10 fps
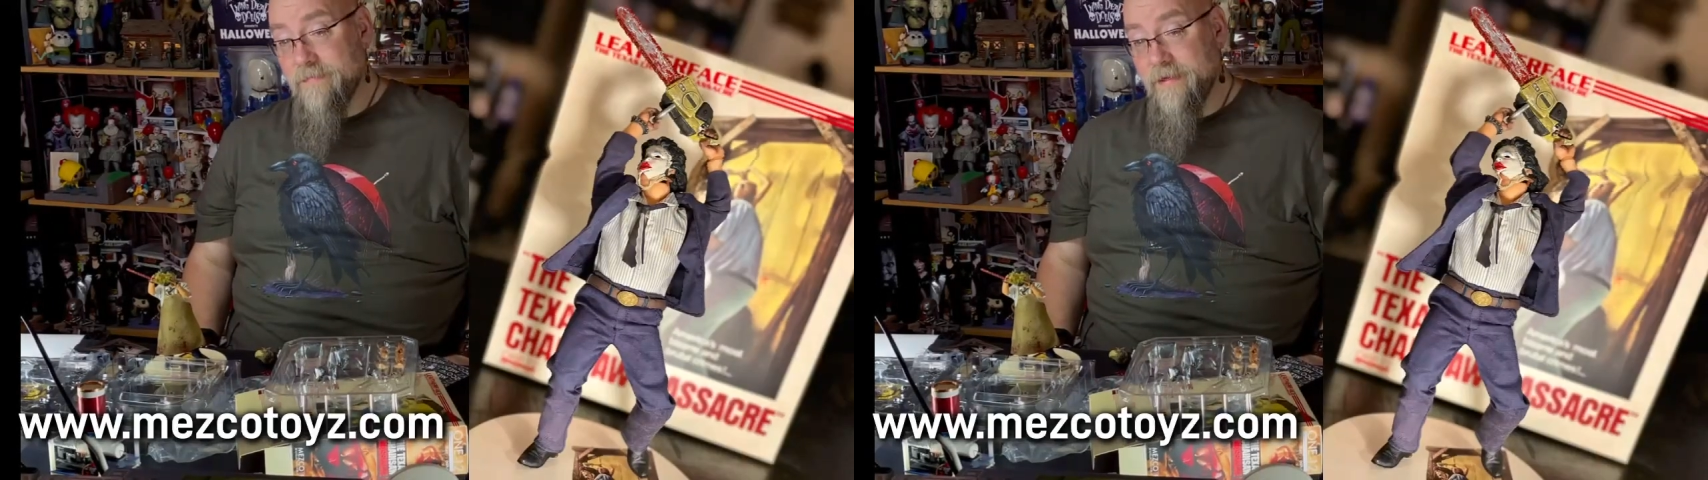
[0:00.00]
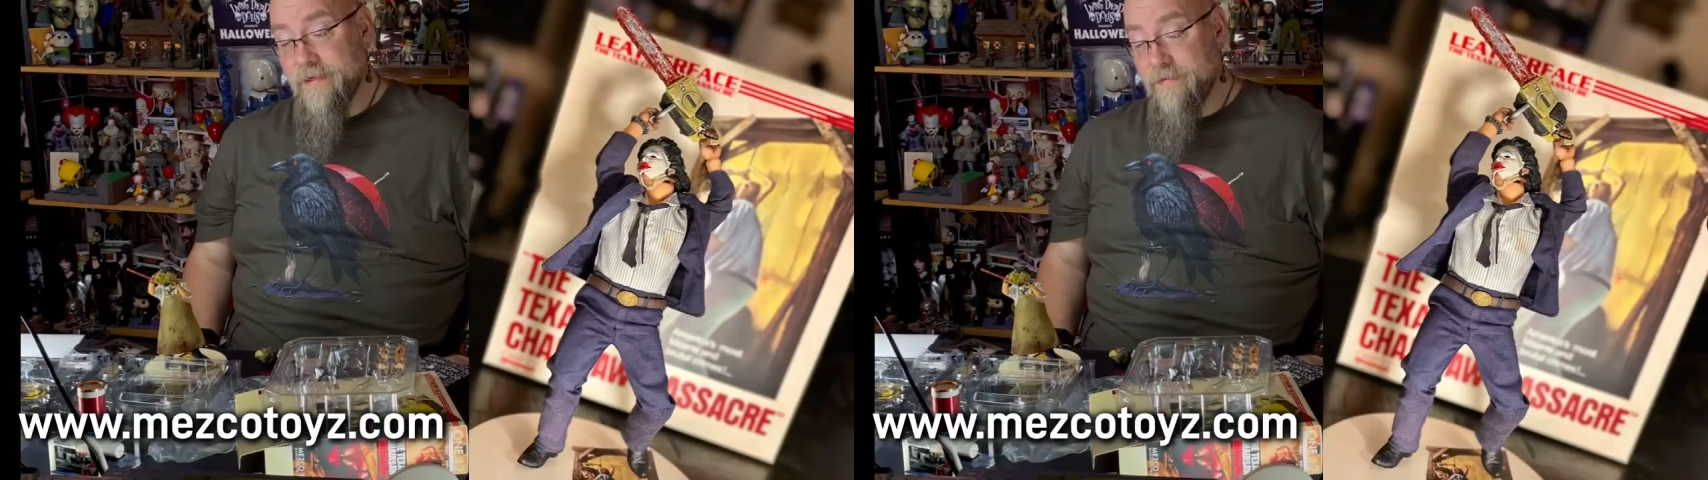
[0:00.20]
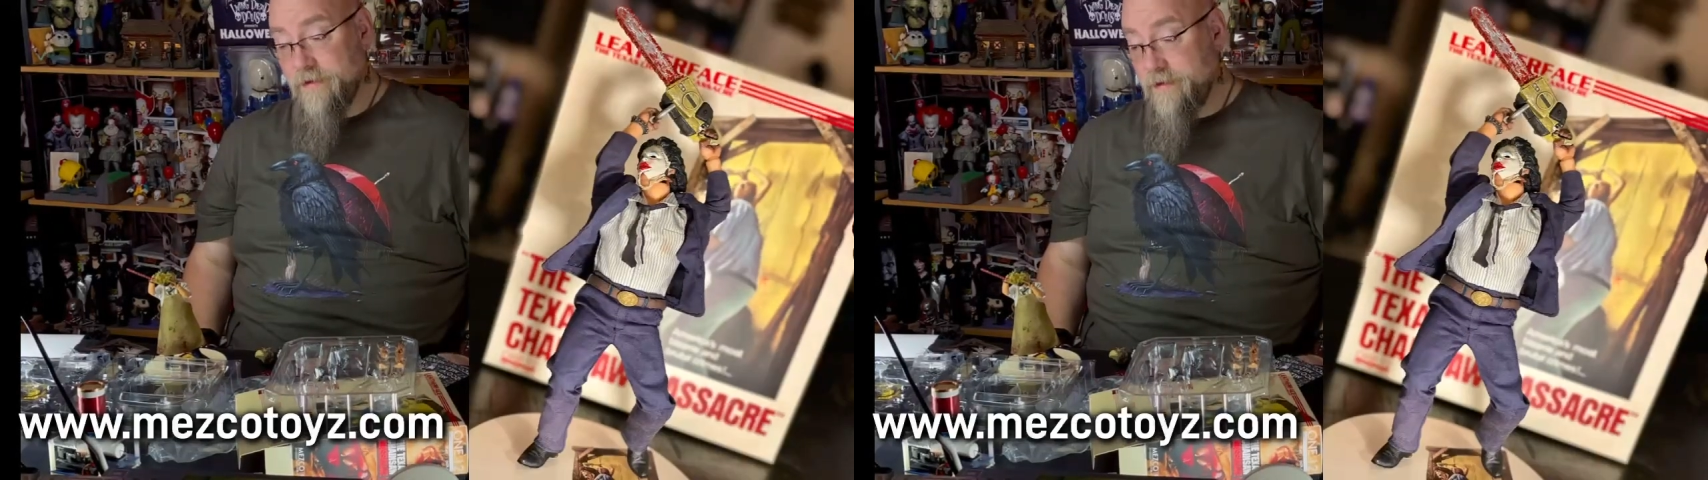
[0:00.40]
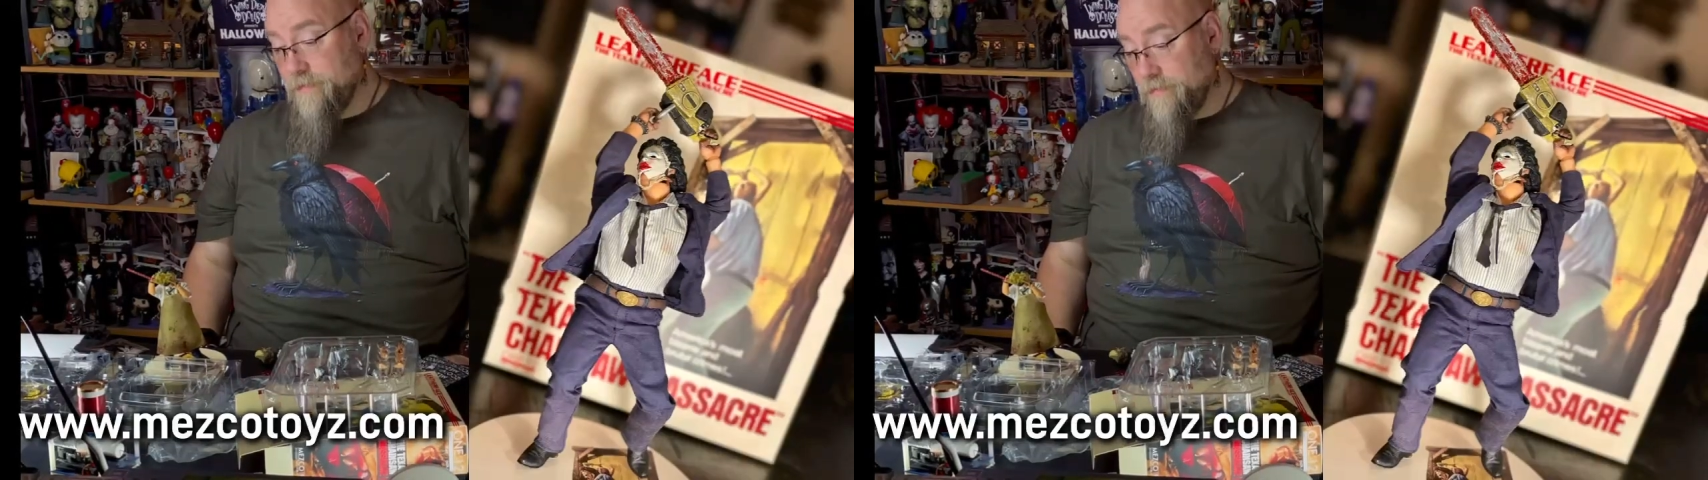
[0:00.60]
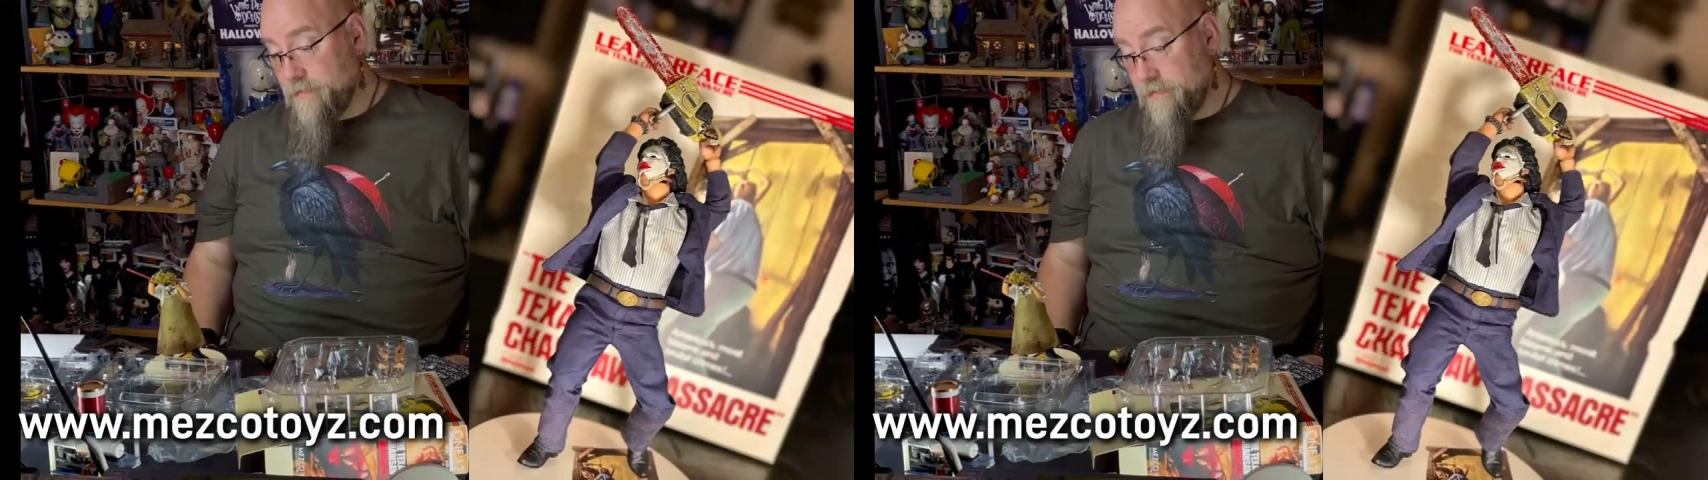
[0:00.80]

That's where you can order